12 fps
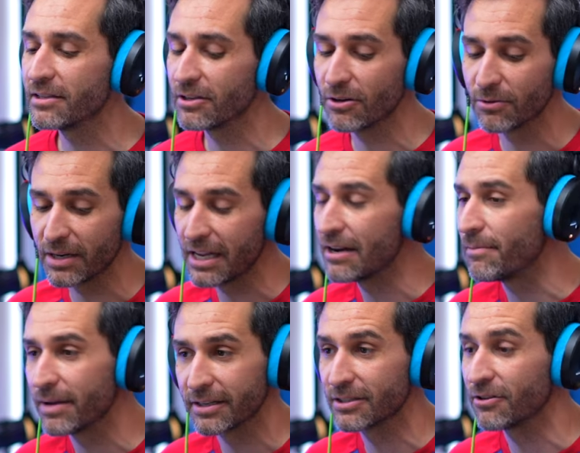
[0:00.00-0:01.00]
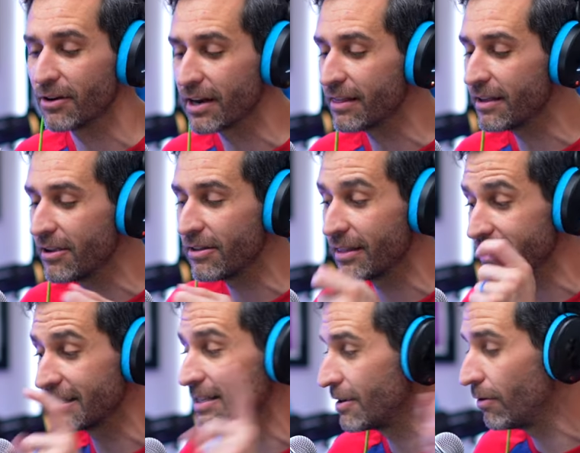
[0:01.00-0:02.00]
so you don't need a mixer or anything. This
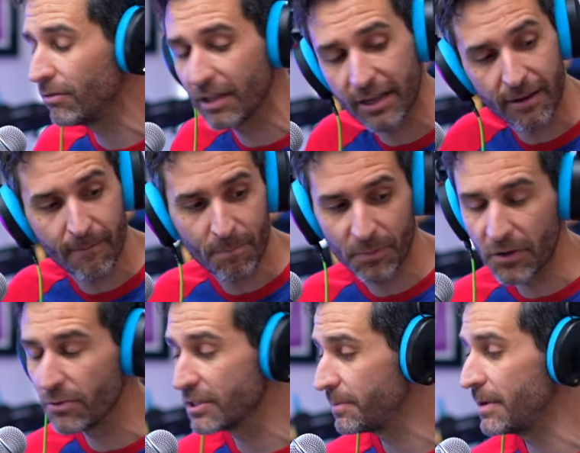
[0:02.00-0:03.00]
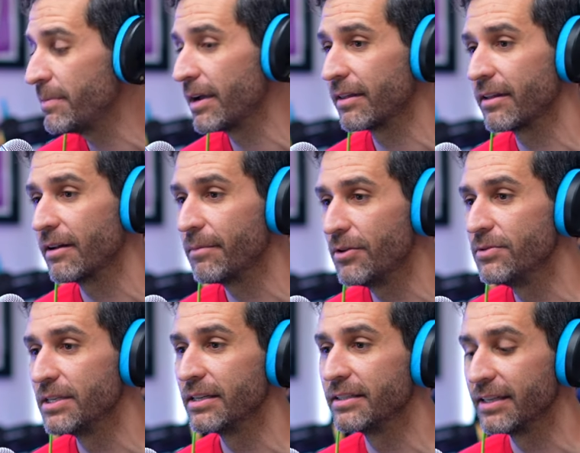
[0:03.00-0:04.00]
is the only USB mic that I'm
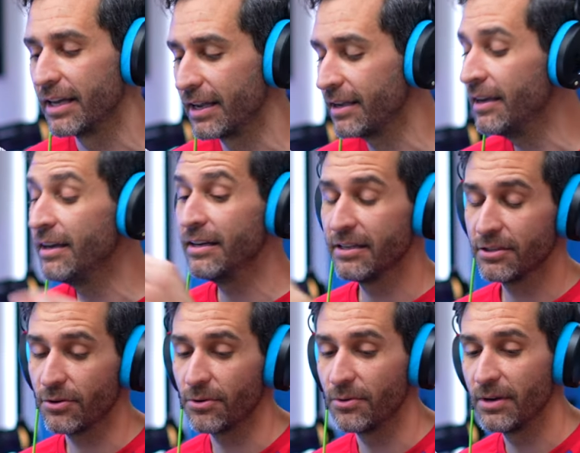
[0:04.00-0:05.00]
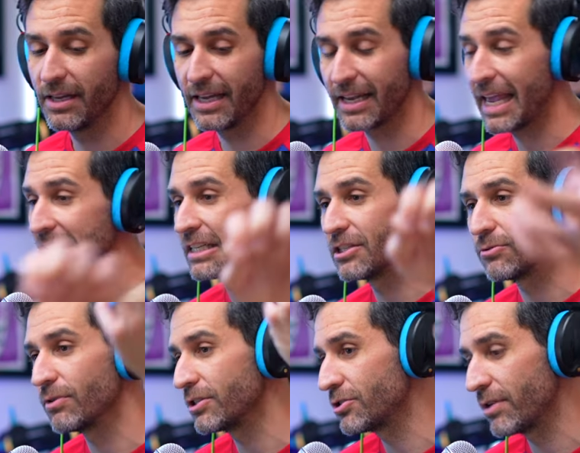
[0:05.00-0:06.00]
using today, so it can just
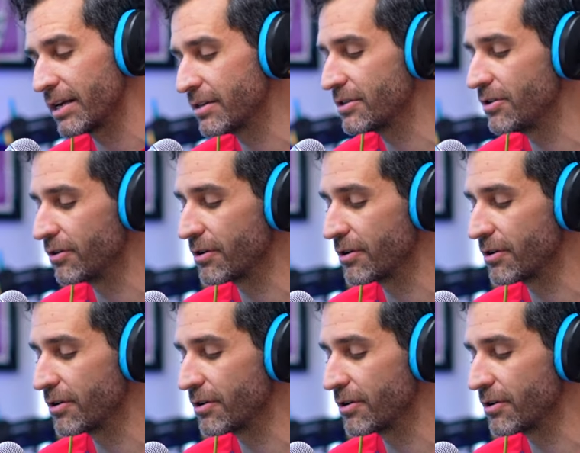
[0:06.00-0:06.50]
run straight into your